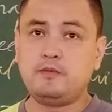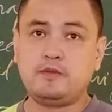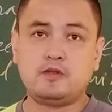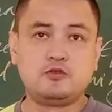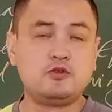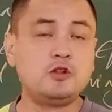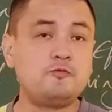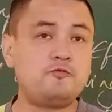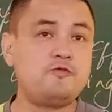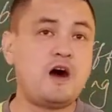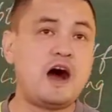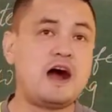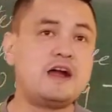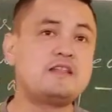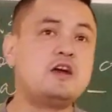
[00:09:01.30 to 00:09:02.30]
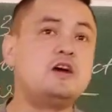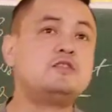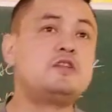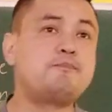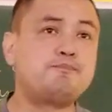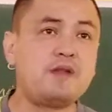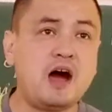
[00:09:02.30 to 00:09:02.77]
you'll find the
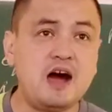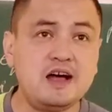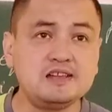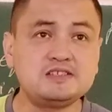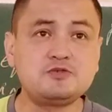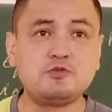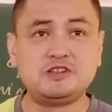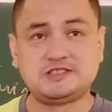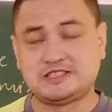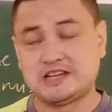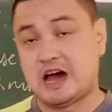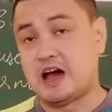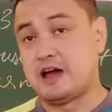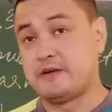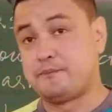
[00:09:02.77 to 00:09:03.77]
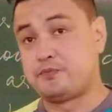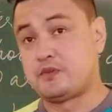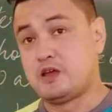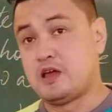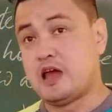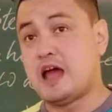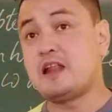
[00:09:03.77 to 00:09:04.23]
plants will die.
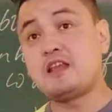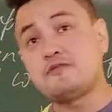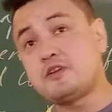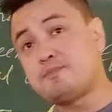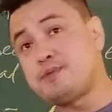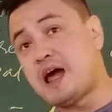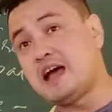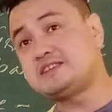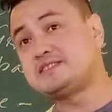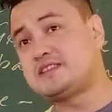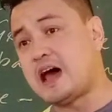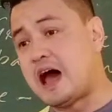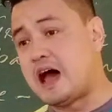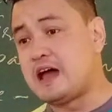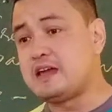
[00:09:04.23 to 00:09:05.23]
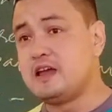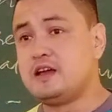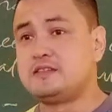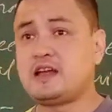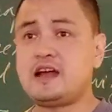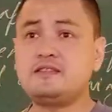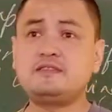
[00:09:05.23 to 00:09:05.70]
And if the plants die,
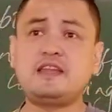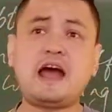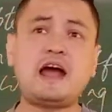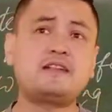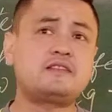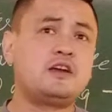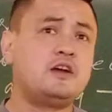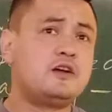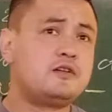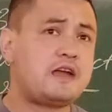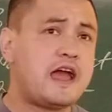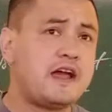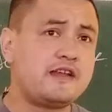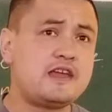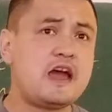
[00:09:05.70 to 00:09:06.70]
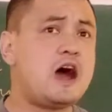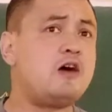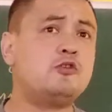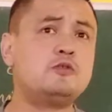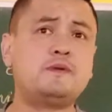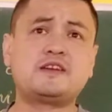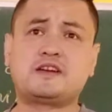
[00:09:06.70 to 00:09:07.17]
then that area
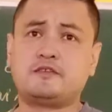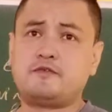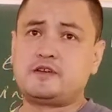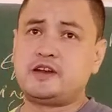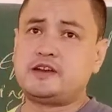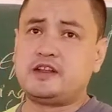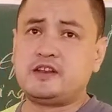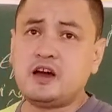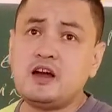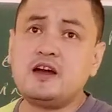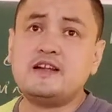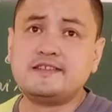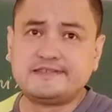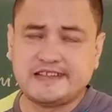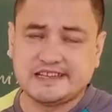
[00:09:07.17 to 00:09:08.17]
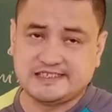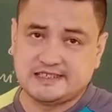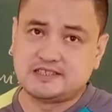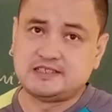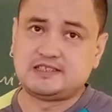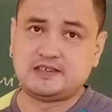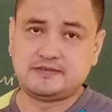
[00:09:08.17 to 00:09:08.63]
would be converted in a
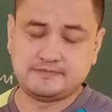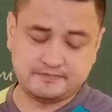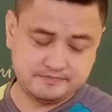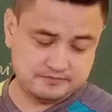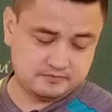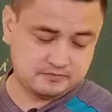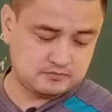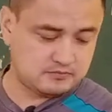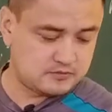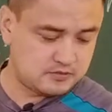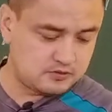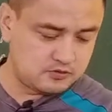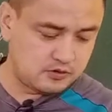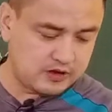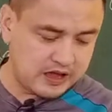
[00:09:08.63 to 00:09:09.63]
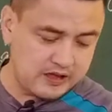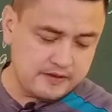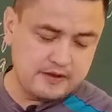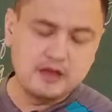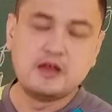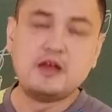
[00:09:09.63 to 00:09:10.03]
desert. Okay?